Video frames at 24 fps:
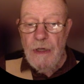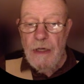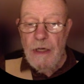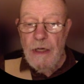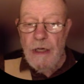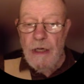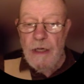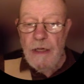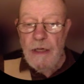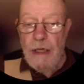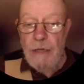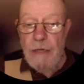
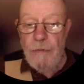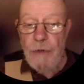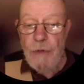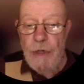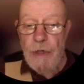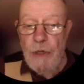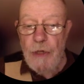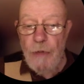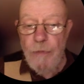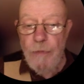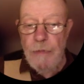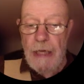And then we
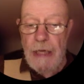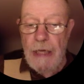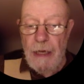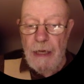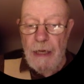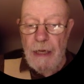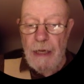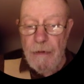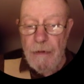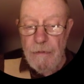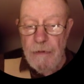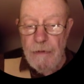come
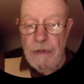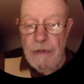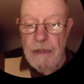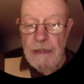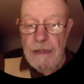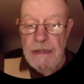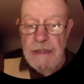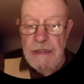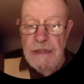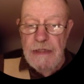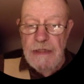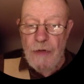down,
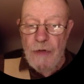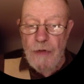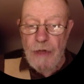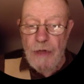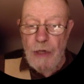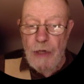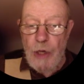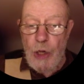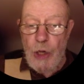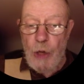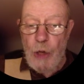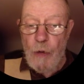this is on the
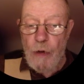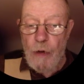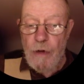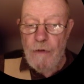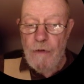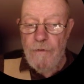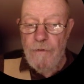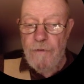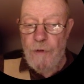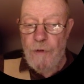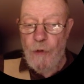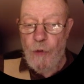lower
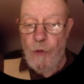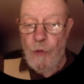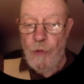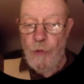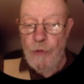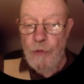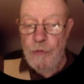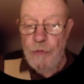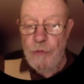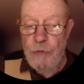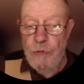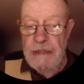
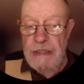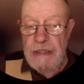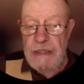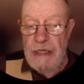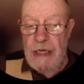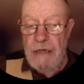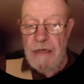falls, which